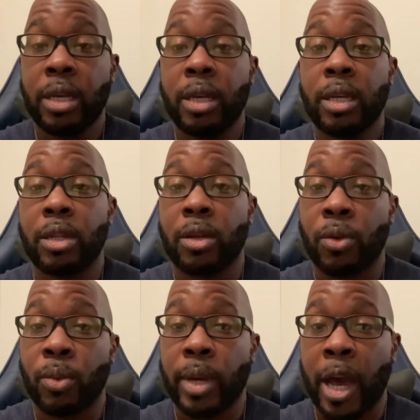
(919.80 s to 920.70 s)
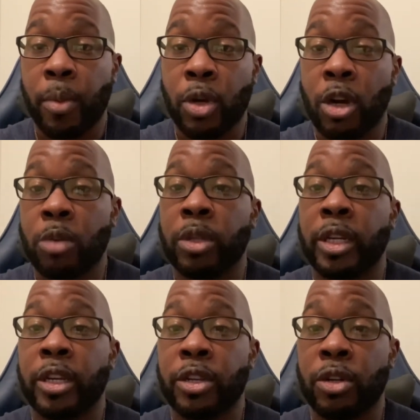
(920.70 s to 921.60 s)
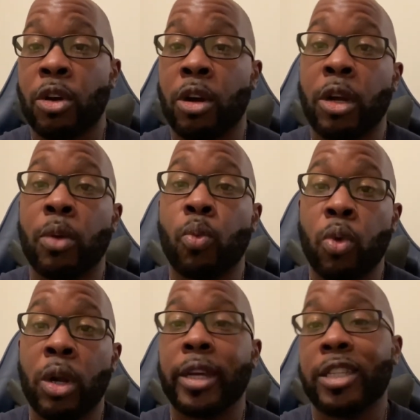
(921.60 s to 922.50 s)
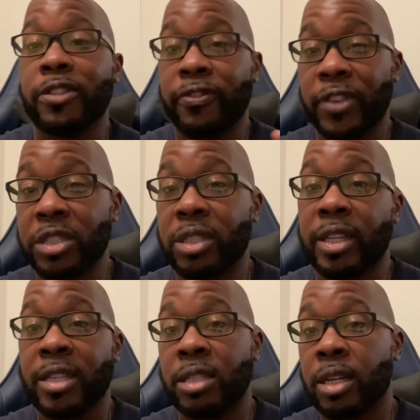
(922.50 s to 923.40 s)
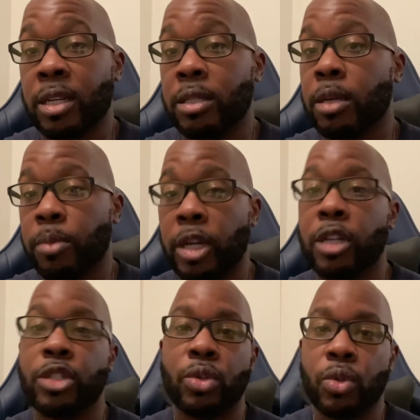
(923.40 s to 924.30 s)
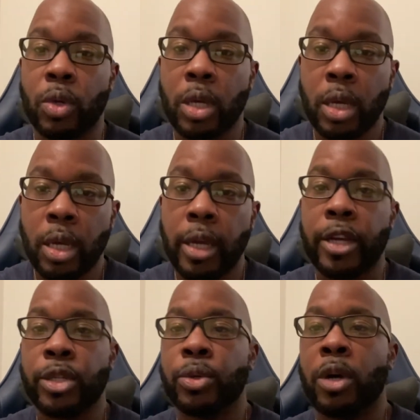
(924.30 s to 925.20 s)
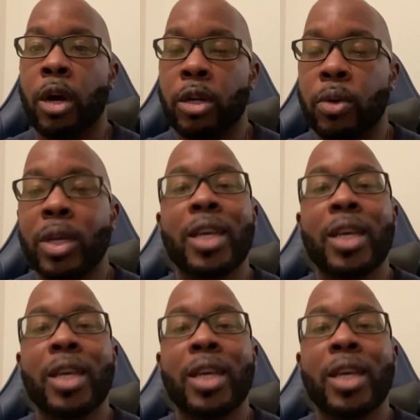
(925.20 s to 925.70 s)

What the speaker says: Apple CarPlay in your car work as efficiently as it does compared to Android Auto.